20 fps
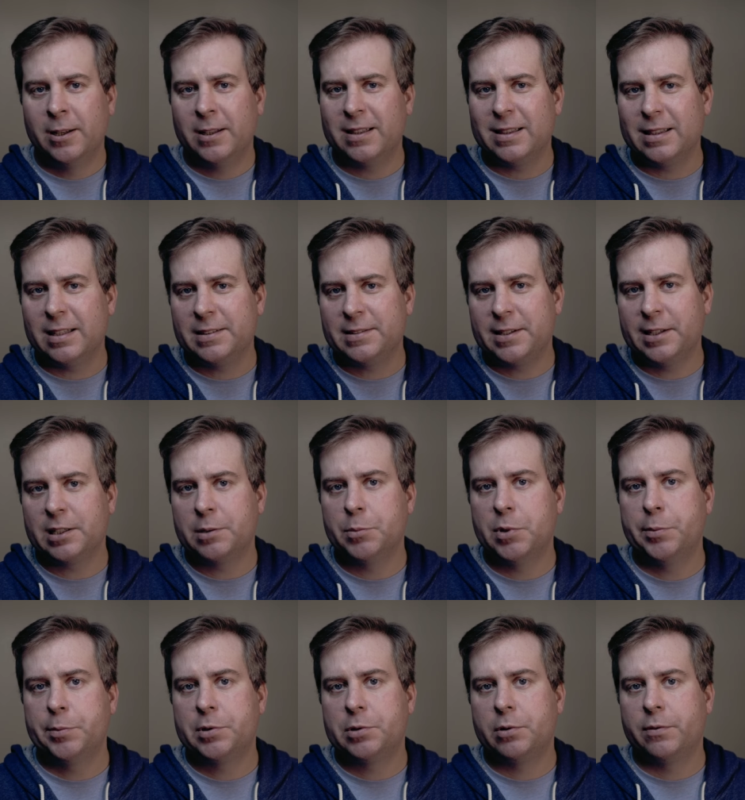Let's take a
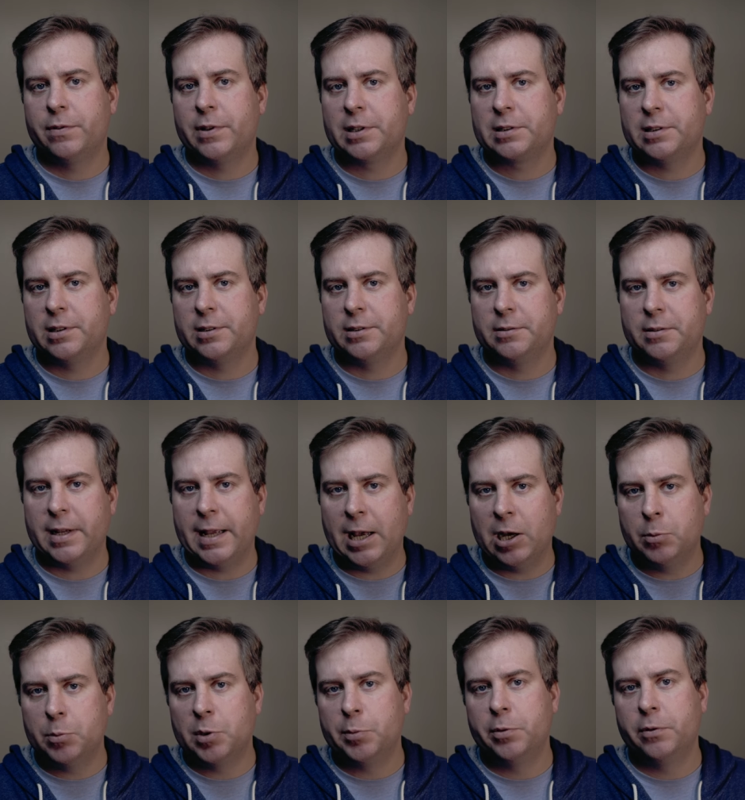moment to reflect on
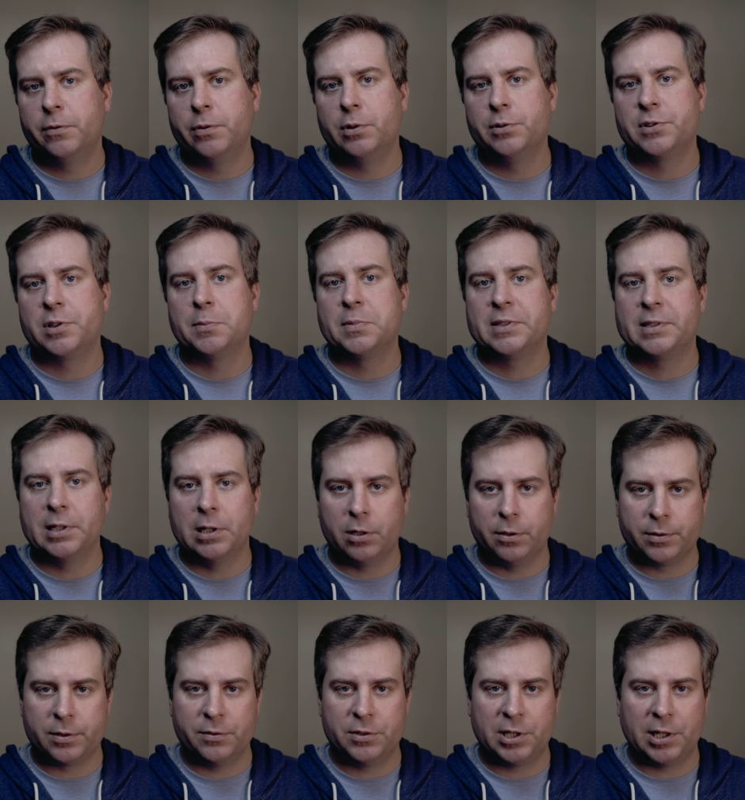how mobile phones
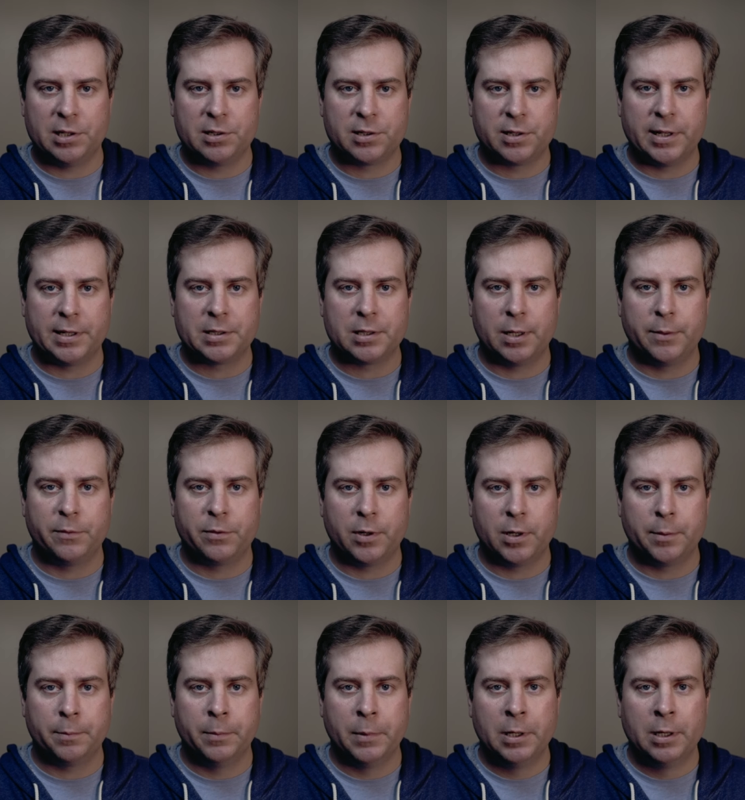themselves have changed in that time
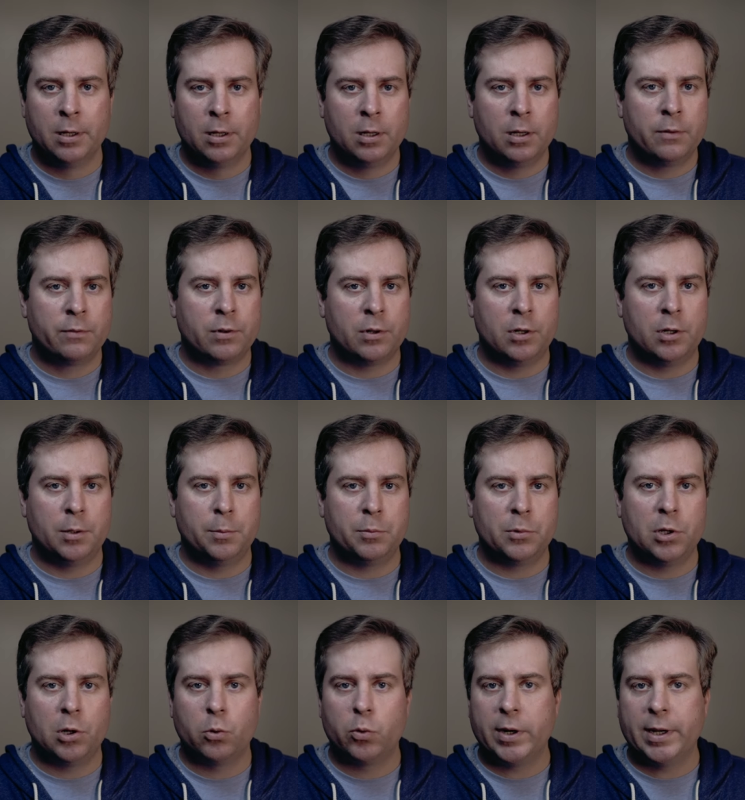frame. From
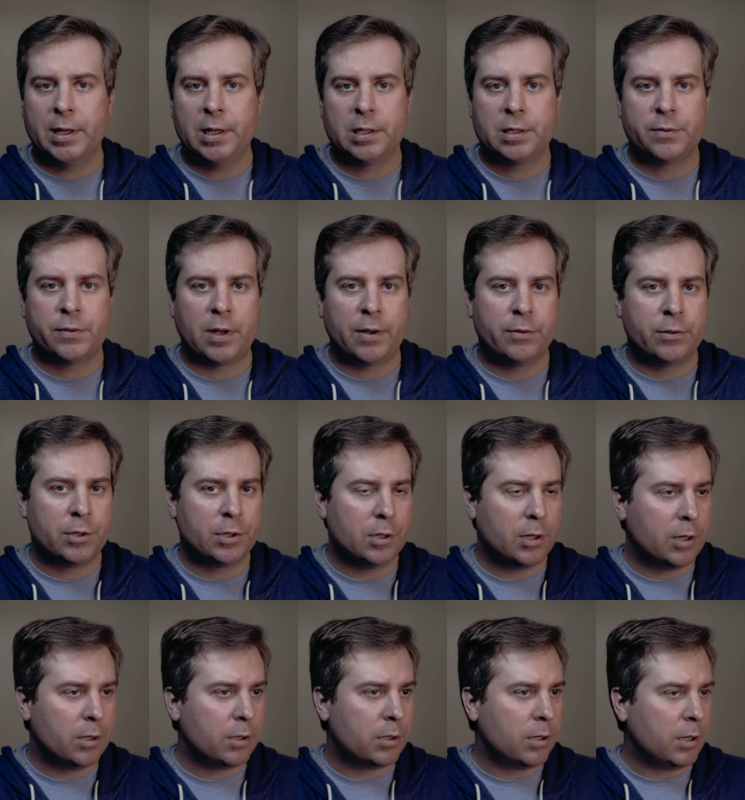low-res,
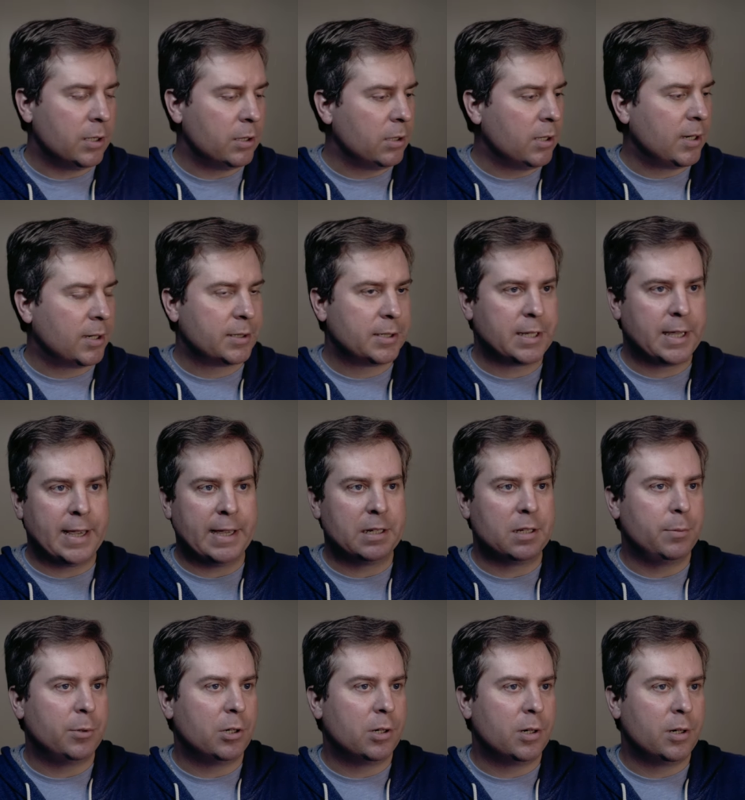$500 unlocked
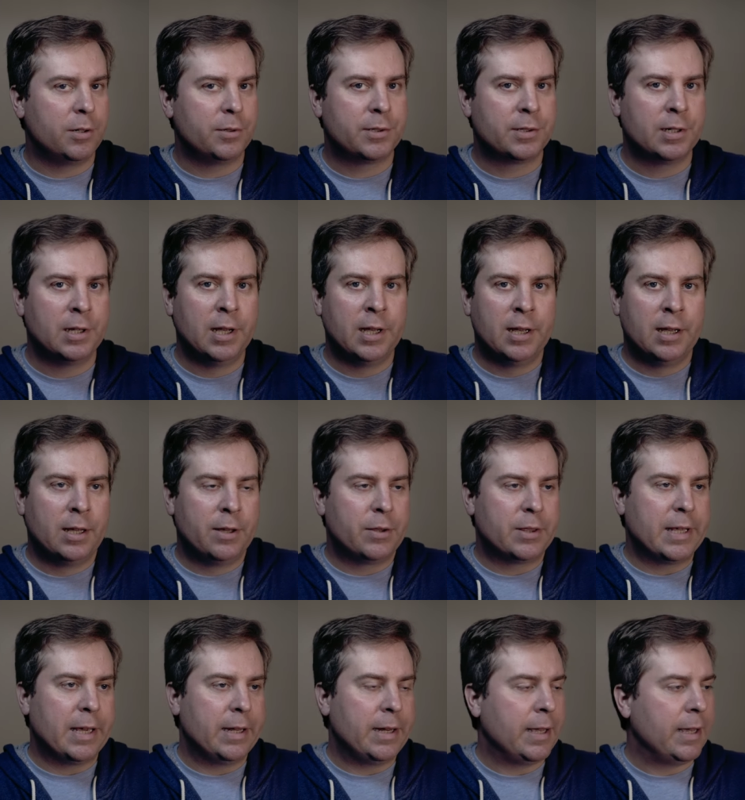candy bars
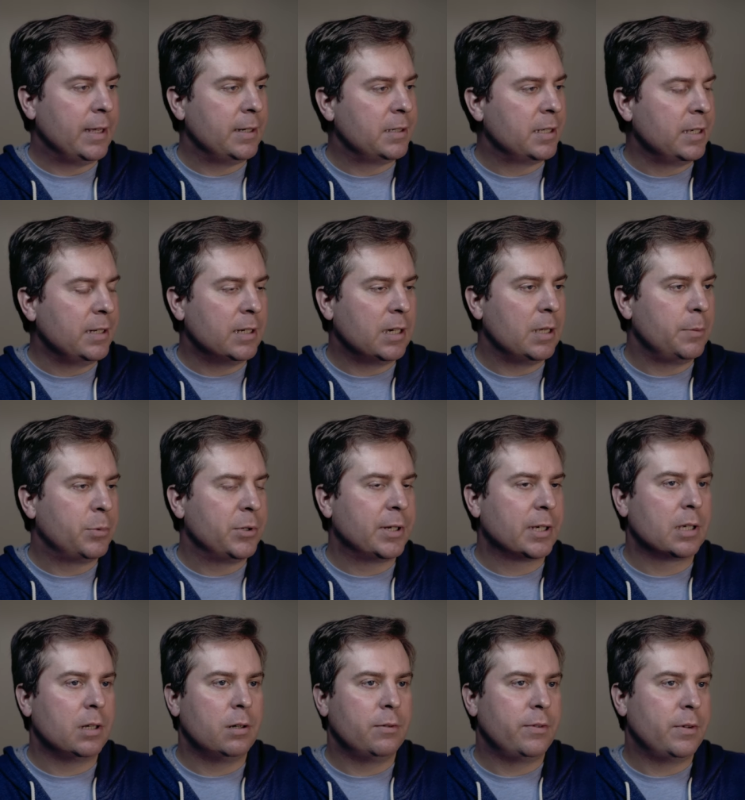that had T9
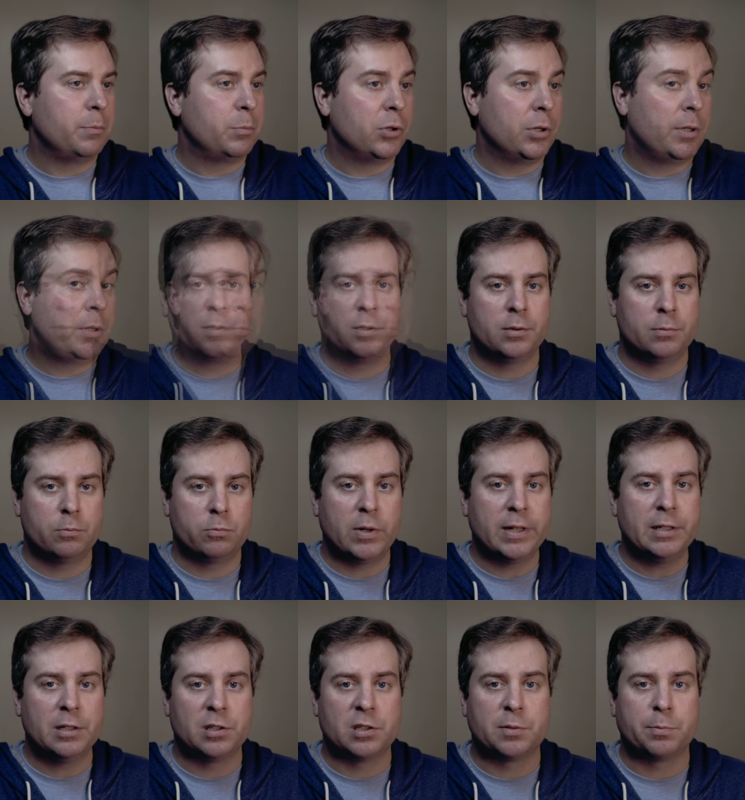predictive input to
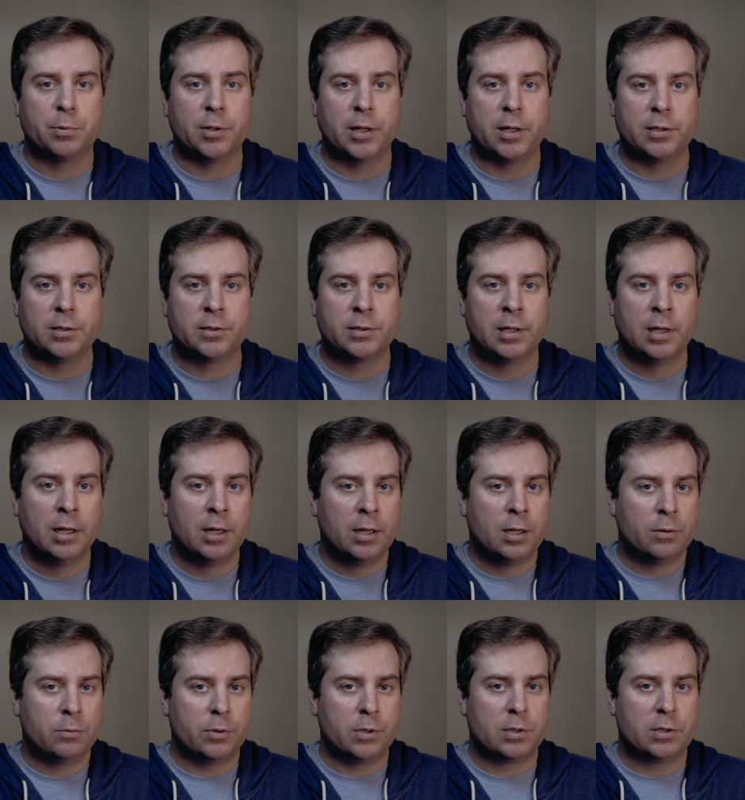Retina displays
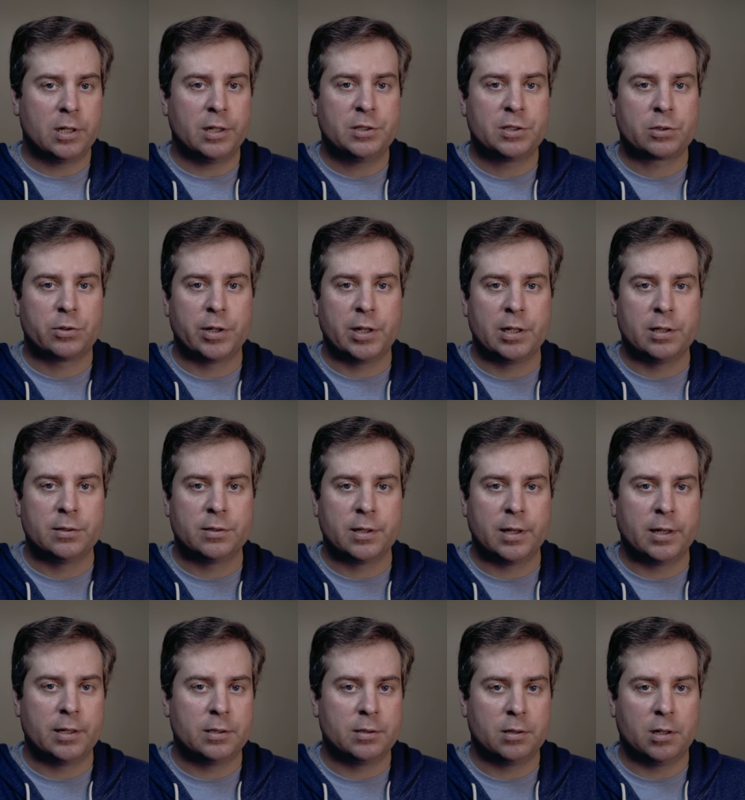with touchscreens
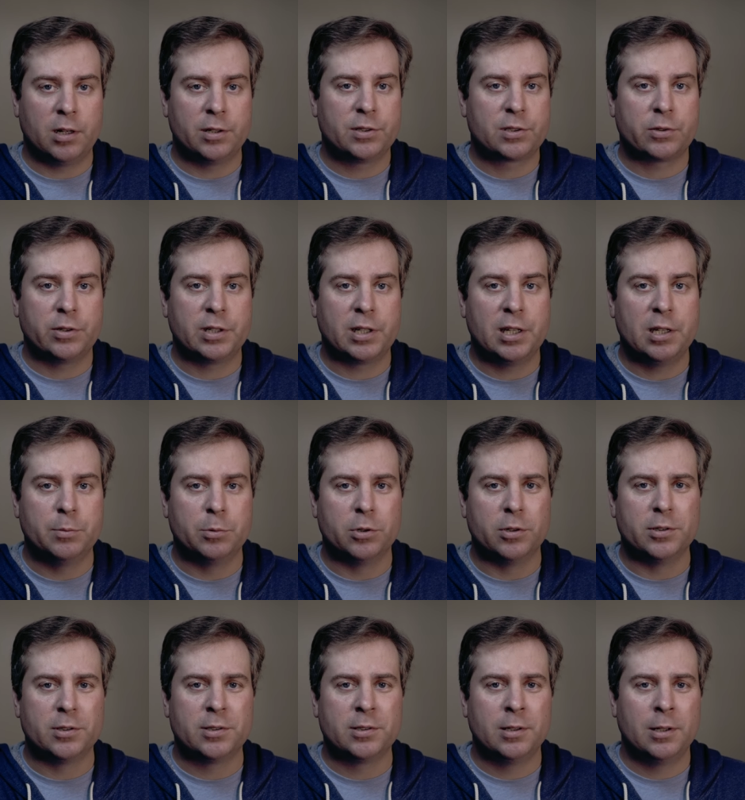and on-screen
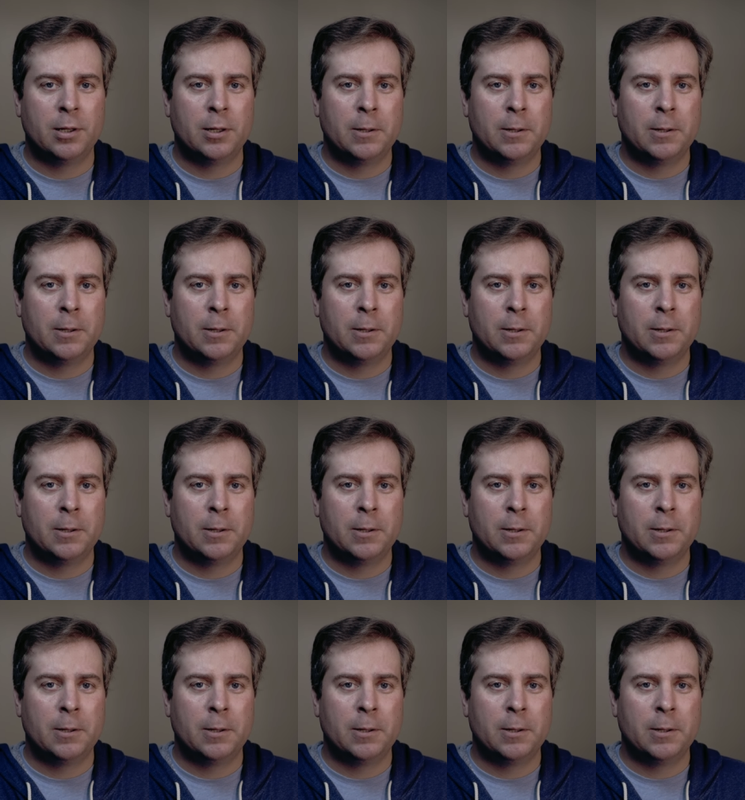keyboards.